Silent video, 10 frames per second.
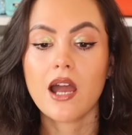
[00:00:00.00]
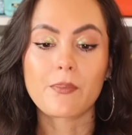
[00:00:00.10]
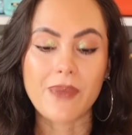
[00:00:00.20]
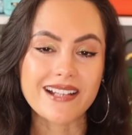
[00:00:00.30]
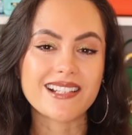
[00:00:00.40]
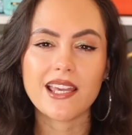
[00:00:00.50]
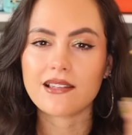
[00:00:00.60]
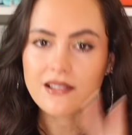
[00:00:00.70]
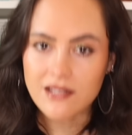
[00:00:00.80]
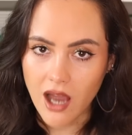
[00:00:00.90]

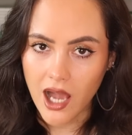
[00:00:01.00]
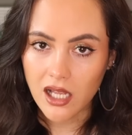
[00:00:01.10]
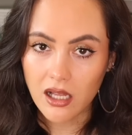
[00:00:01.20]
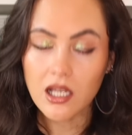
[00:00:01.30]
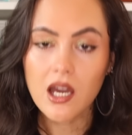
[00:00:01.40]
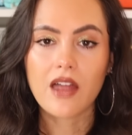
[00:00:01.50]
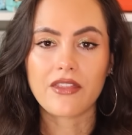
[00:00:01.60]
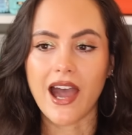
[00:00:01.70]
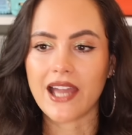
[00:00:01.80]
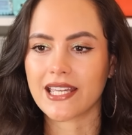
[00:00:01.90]
Basket style
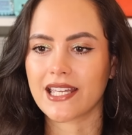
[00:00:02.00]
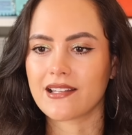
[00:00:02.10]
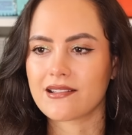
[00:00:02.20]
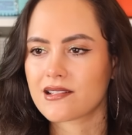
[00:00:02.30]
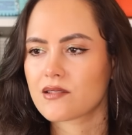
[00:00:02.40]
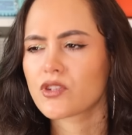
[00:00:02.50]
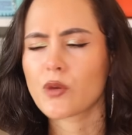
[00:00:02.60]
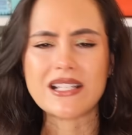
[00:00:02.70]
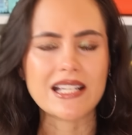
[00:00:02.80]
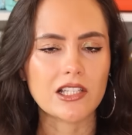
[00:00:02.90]
that
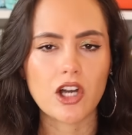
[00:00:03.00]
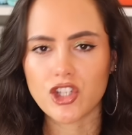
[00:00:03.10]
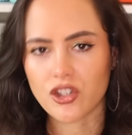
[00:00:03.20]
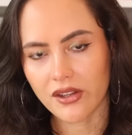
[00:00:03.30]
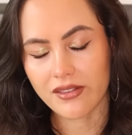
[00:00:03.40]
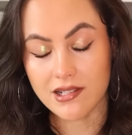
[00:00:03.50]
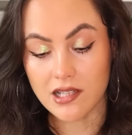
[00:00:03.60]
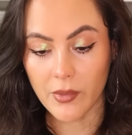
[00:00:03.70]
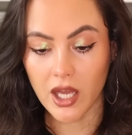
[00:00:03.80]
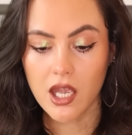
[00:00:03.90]
we see a lot during the
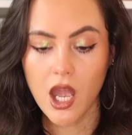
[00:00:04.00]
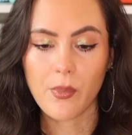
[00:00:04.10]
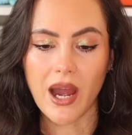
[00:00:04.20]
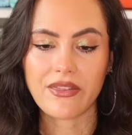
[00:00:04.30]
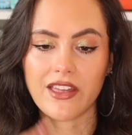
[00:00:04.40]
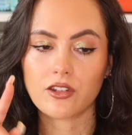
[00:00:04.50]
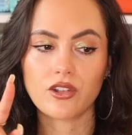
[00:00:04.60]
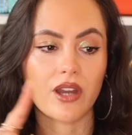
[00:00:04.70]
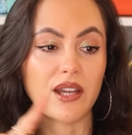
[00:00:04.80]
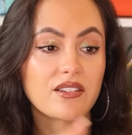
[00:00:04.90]
summer, but I think
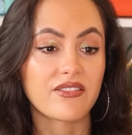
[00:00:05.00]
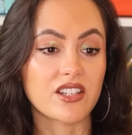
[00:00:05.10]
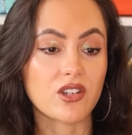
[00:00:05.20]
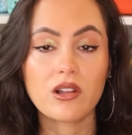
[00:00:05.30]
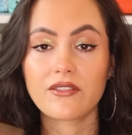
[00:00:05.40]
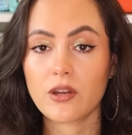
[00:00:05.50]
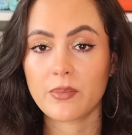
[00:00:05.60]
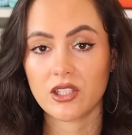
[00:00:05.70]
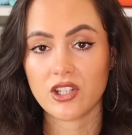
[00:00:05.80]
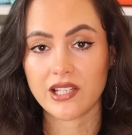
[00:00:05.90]
you're going to fit all of your
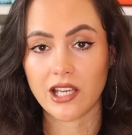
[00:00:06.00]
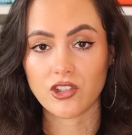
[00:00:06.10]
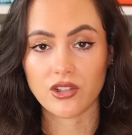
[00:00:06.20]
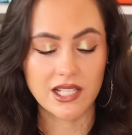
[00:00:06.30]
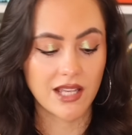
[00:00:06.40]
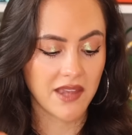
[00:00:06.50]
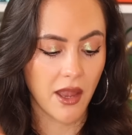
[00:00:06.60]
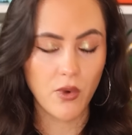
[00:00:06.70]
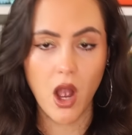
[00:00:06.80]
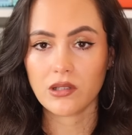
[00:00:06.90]
beach essentials in
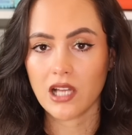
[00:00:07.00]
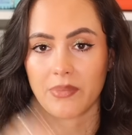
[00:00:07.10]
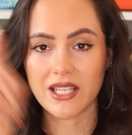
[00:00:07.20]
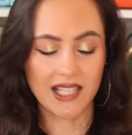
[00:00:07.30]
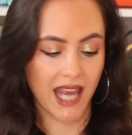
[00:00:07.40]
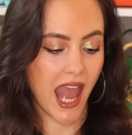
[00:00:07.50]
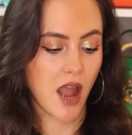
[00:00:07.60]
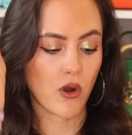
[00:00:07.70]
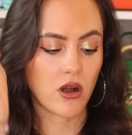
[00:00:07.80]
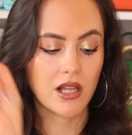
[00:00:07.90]
there. Roll up your
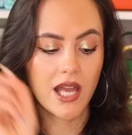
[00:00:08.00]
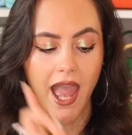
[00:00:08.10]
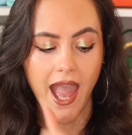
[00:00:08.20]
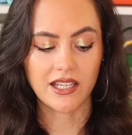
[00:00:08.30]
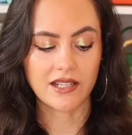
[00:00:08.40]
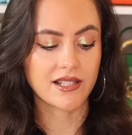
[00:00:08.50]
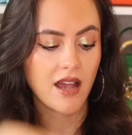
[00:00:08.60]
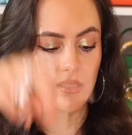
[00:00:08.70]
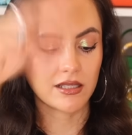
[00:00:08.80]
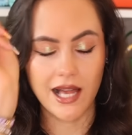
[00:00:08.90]
towel and your
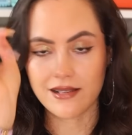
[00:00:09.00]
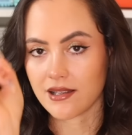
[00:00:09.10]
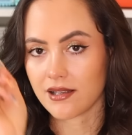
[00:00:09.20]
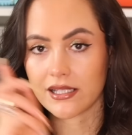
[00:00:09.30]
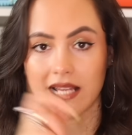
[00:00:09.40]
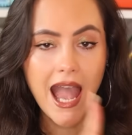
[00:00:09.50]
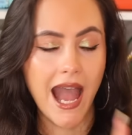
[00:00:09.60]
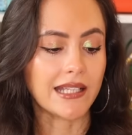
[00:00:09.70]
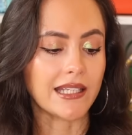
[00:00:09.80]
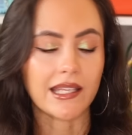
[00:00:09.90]
sunglasses
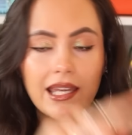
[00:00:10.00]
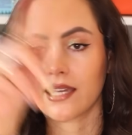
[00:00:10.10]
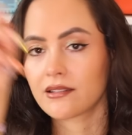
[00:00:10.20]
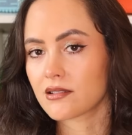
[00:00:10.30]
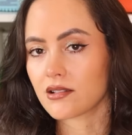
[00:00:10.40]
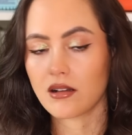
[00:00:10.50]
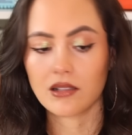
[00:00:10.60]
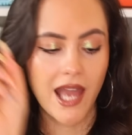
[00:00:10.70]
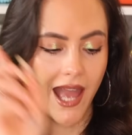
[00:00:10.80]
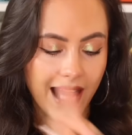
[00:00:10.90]
and your
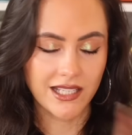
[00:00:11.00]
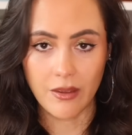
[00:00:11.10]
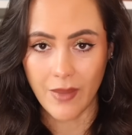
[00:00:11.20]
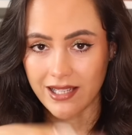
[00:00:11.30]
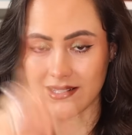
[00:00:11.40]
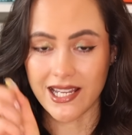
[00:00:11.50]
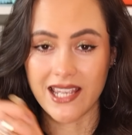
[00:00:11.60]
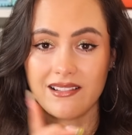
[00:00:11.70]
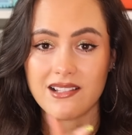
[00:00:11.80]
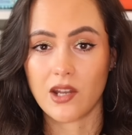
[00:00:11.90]
Kindle and your
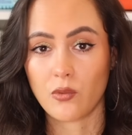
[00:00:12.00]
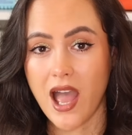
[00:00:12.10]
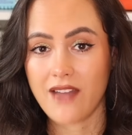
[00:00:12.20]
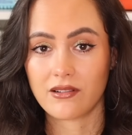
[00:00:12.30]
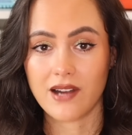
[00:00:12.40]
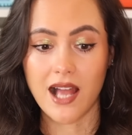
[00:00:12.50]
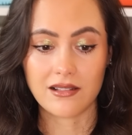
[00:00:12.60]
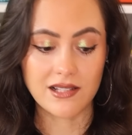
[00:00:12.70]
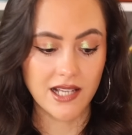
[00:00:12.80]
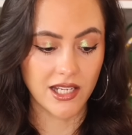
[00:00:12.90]
magazines and whatever
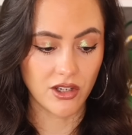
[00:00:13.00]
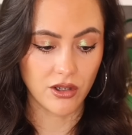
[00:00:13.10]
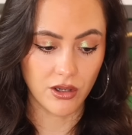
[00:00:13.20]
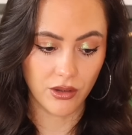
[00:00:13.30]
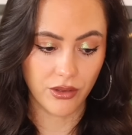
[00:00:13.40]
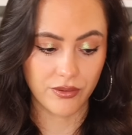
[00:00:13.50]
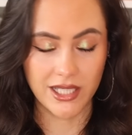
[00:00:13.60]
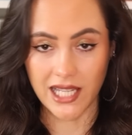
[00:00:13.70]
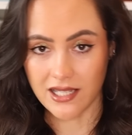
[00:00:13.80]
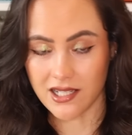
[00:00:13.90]
else and your
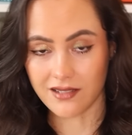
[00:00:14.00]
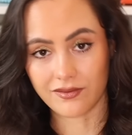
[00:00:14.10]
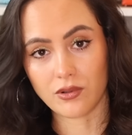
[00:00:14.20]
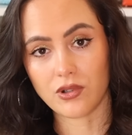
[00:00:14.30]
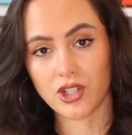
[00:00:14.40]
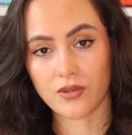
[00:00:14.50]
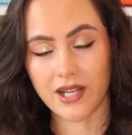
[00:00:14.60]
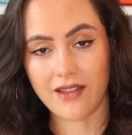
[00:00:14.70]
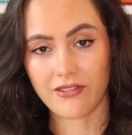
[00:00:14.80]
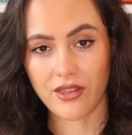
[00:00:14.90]
3 liters of water
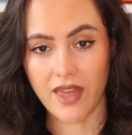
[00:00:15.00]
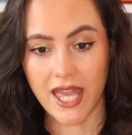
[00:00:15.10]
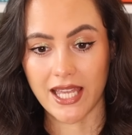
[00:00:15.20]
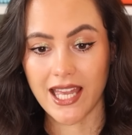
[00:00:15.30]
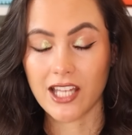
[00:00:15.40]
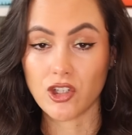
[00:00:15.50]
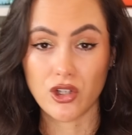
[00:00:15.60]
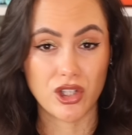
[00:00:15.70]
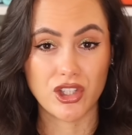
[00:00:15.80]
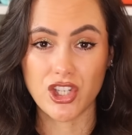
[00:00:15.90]
and everything, and
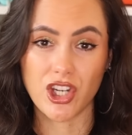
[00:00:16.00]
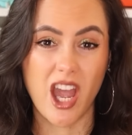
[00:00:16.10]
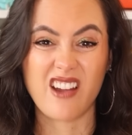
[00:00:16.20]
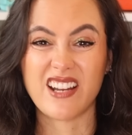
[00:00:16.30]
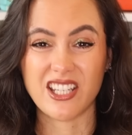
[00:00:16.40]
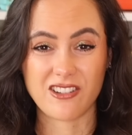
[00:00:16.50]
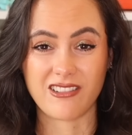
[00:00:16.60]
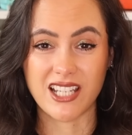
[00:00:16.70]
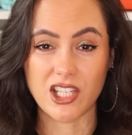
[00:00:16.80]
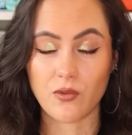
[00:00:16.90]
you're good to go and you
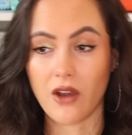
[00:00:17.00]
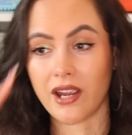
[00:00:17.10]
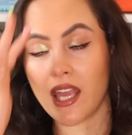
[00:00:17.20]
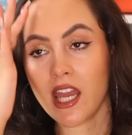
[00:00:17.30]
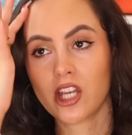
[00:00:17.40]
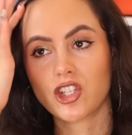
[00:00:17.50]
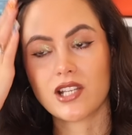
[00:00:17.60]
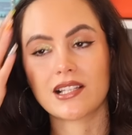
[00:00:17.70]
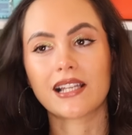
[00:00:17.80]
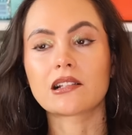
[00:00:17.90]
don't need to worry.
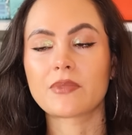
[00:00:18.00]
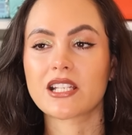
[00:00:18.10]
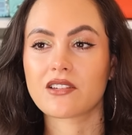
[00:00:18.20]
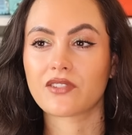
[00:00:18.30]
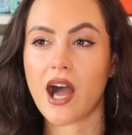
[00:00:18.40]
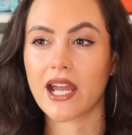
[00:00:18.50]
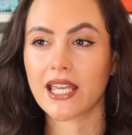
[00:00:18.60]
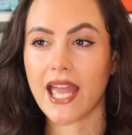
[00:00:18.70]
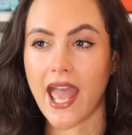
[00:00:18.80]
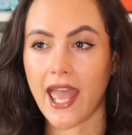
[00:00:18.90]
She's a little bit of
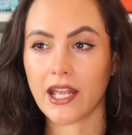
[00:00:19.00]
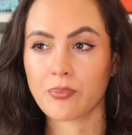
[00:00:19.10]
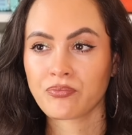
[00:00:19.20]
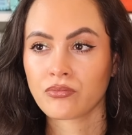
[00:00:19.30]
like a